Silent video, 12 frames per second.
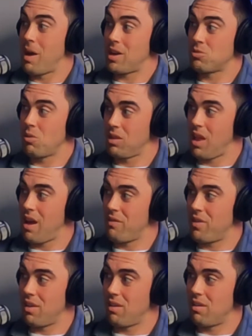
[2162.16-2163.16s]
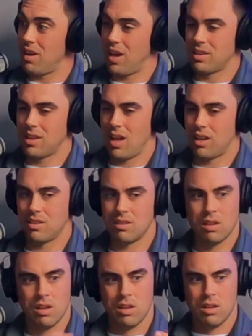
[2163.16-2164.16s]
to our life here. And then
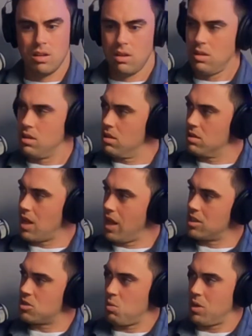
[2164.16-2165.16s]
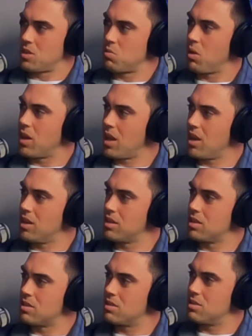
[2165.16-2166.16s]
the end of 2020 and
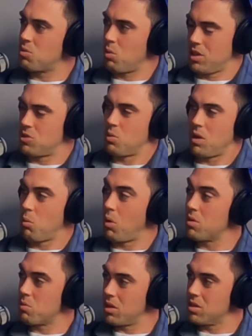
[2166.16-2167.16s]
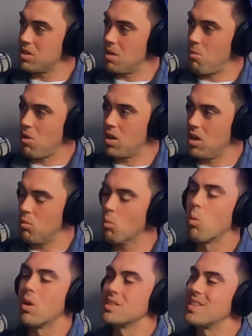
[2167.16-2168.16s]
the 2021 real estate market
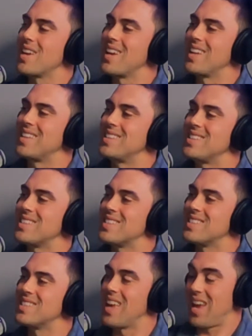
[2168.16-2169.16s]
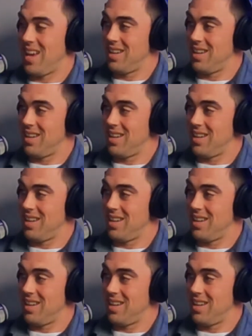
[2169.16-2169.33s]
was insane.